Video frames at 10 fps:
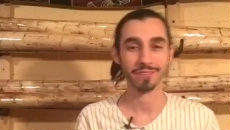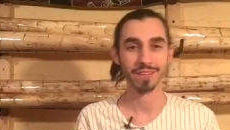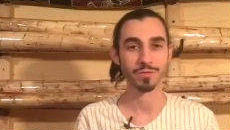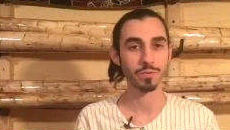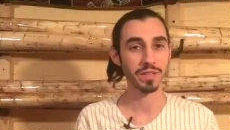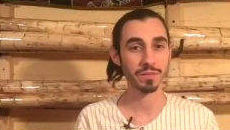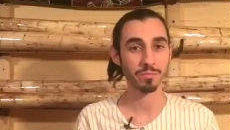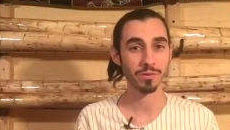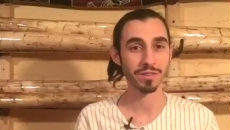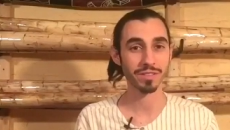It's really
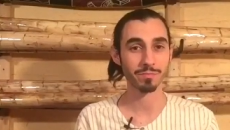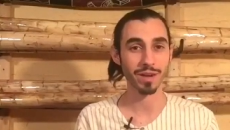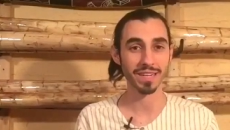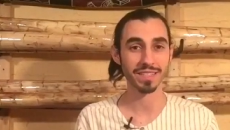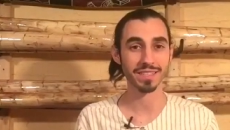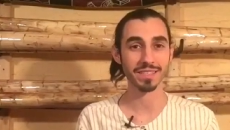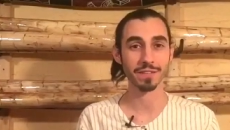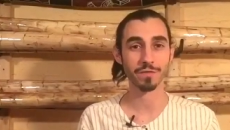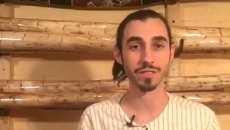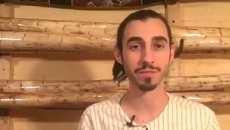important to practice at
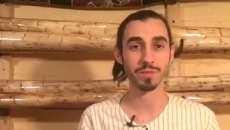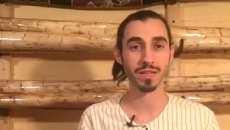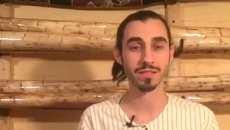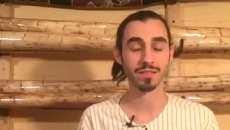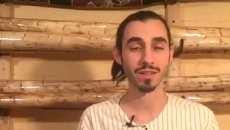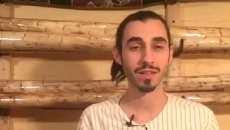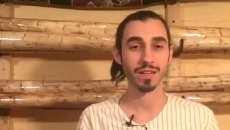different speeds.